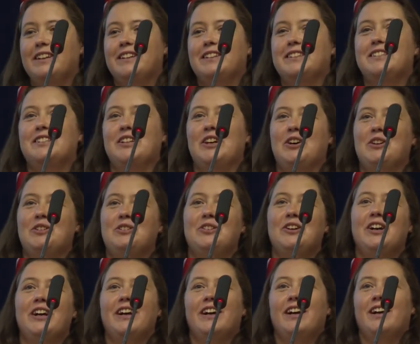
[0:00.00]
So
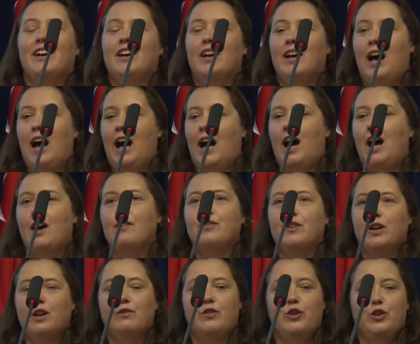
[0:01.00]
half
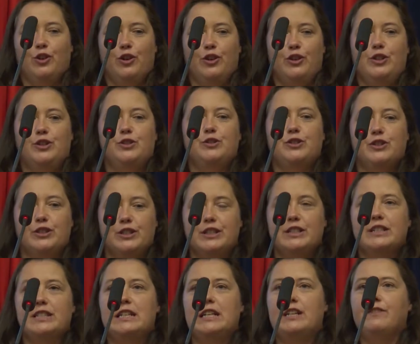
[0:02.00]
of your
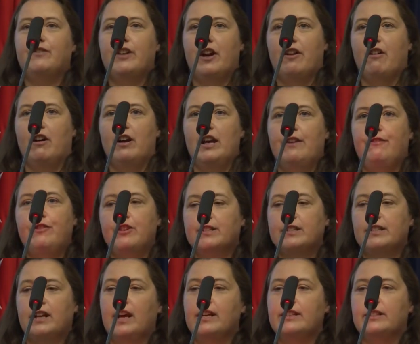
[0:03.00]
users, if your
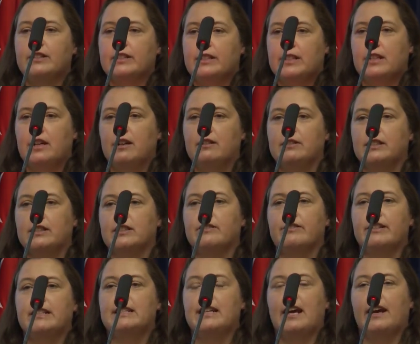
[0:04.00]
site doesn't load in
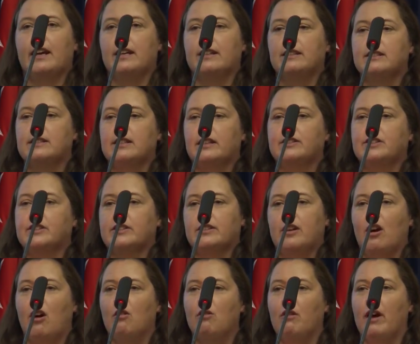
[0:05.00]
3 seconds, they'll just
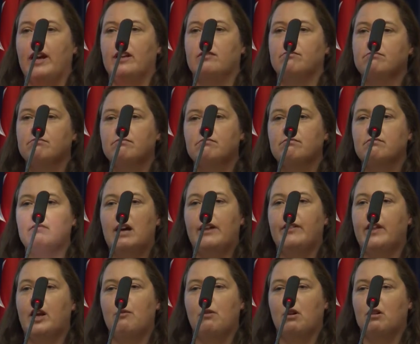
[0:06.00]
go away and
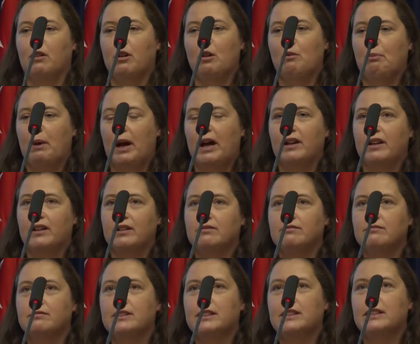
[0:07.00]
they won't come back.
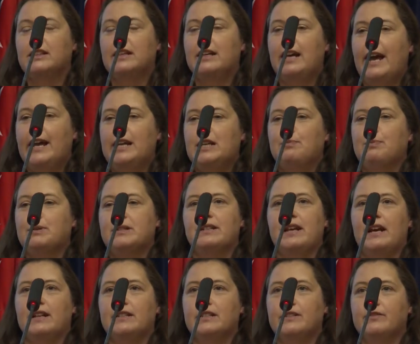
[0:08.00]

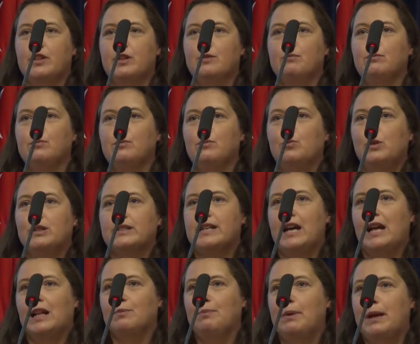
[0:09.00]
80% of them will
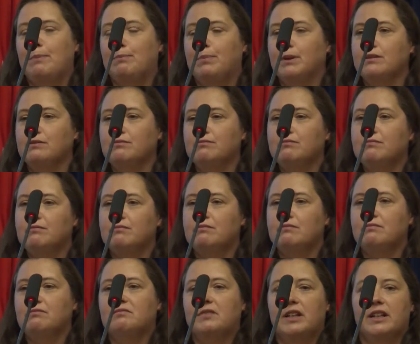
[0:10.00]
tell people
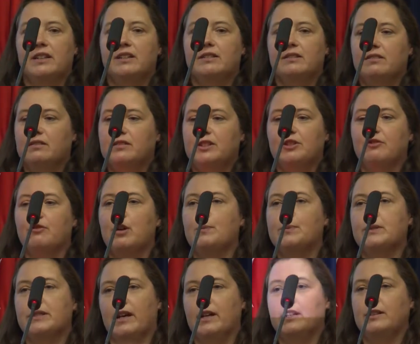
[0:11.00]
that your
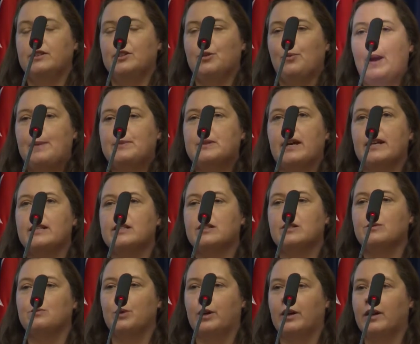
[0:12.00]
website
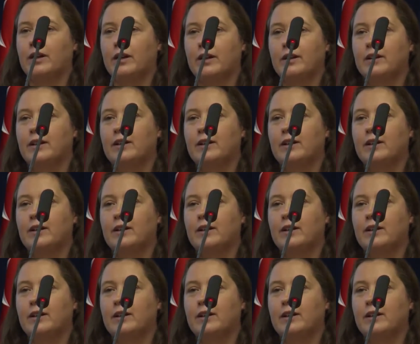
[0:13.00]
doesn't work.